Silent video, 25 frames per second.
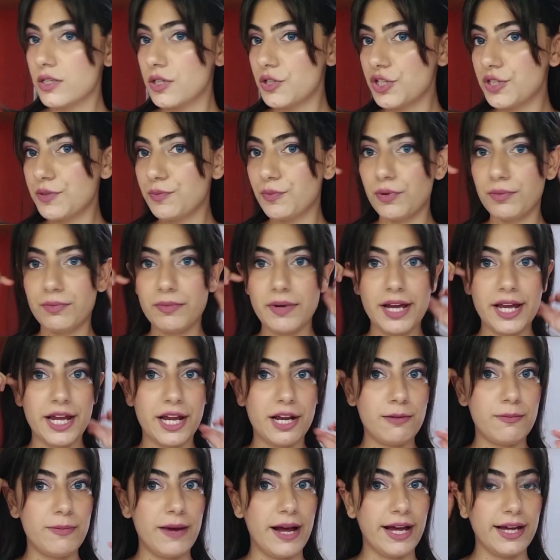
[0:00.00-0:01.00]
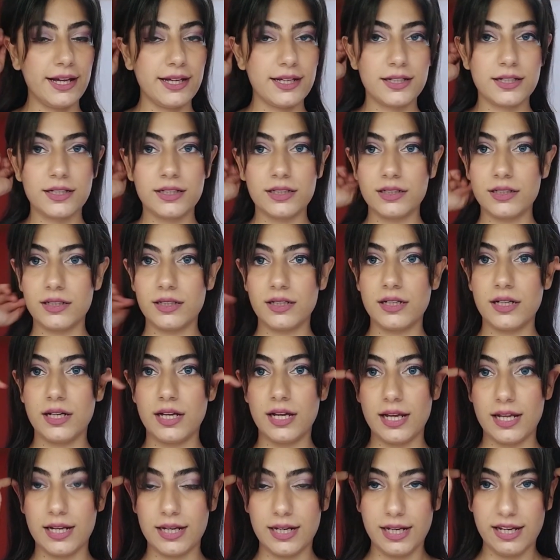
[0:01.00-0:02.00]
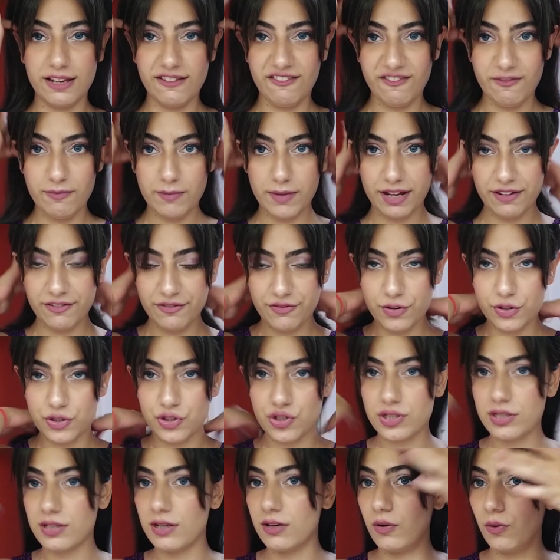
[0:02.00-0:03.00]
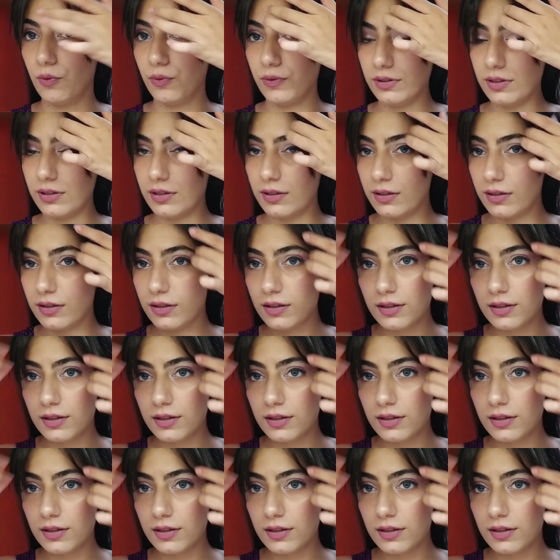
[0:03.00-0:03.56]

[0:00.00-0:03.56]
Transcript: So I just put my hair back and leave my fringes alone.